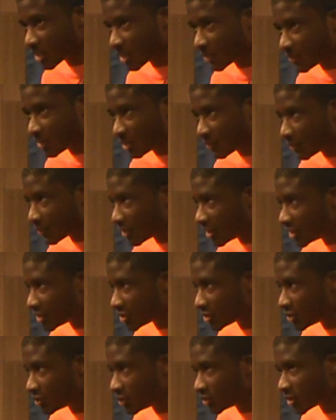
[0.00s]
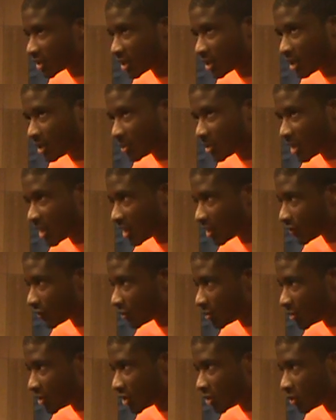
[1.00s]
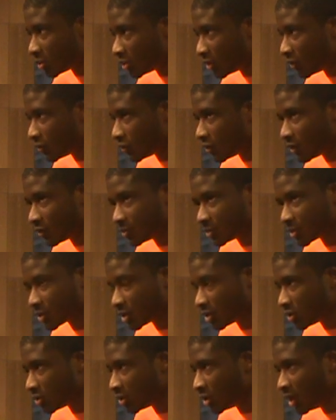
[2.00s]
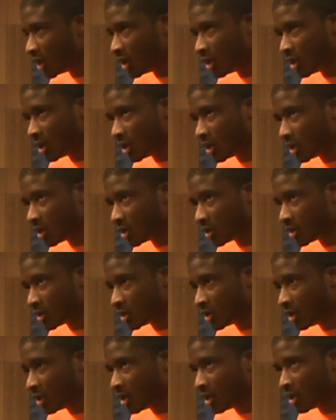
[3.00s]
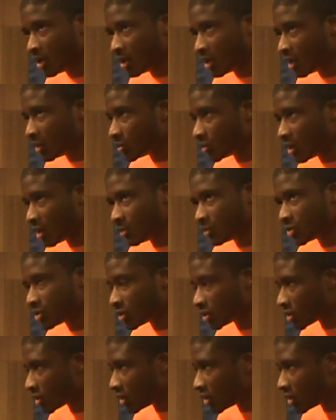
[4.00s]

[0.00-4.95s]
have different issues, and I'm kind of familiar with both of them. So I'm sure the